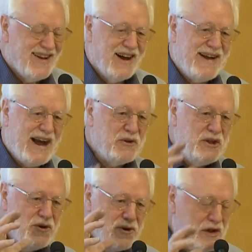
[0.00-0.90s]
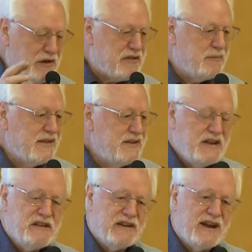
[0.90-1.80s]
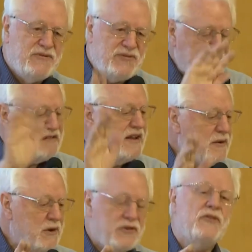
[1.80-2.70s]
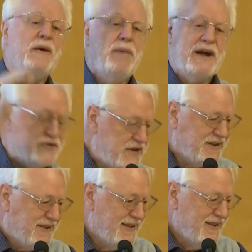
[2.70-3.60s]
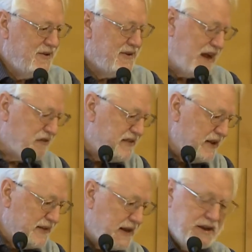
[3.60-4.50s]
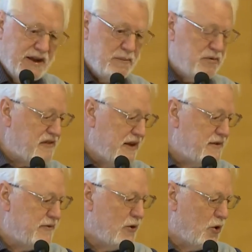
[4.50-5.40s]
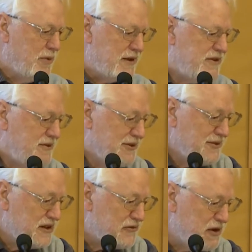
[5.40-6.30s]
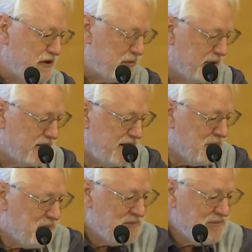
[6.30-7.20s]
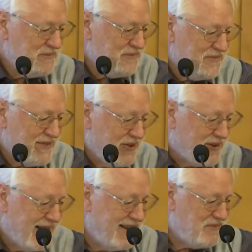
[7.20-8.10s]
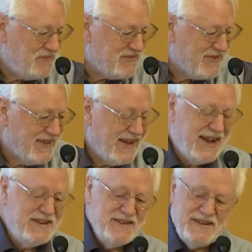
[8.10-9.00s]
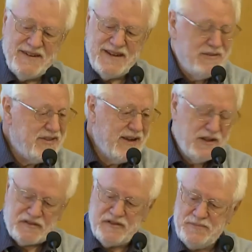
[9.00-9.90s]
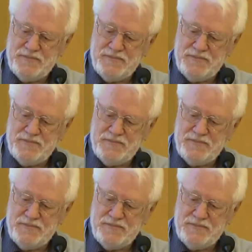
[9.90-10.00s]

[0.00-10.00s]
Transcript: Of how your usability design fits in with the budget. You can't steal 99% of the whole budget just for usability. Okay? And everything else.